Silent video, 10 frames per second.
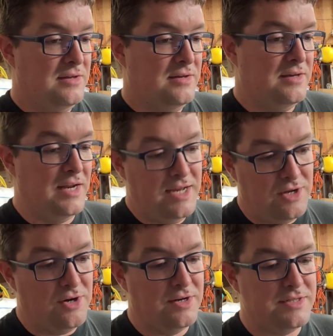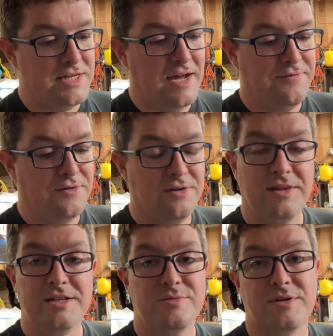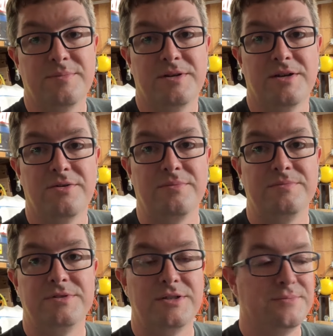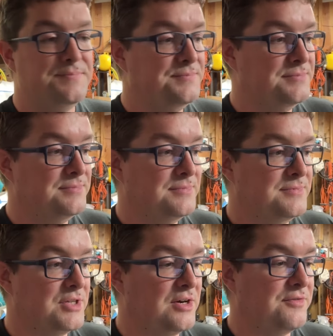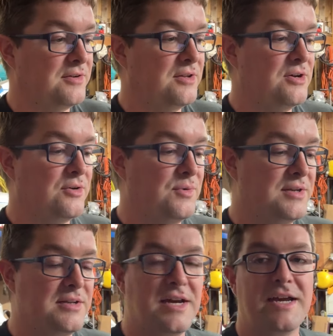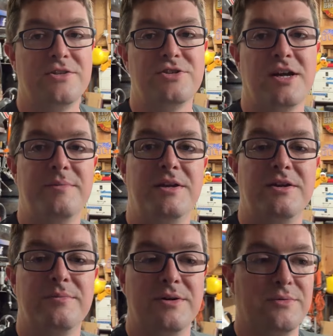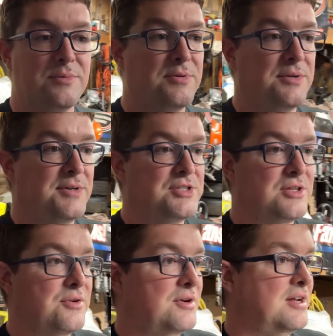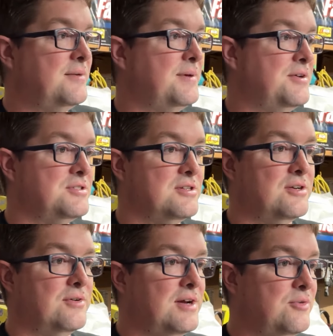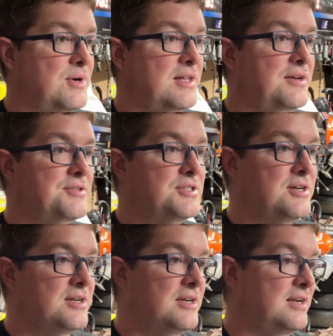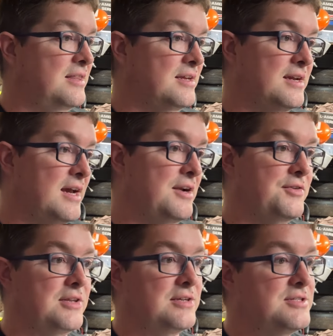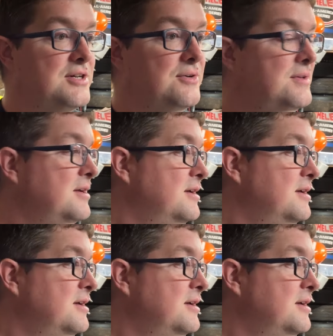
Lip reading: it ain't gone at Stafford, and that's where I'm gonna go. So sorry for the long-winded diatribe here, but we're pretty much loaded up. I was looking around while I was talking, and I think I got everything. So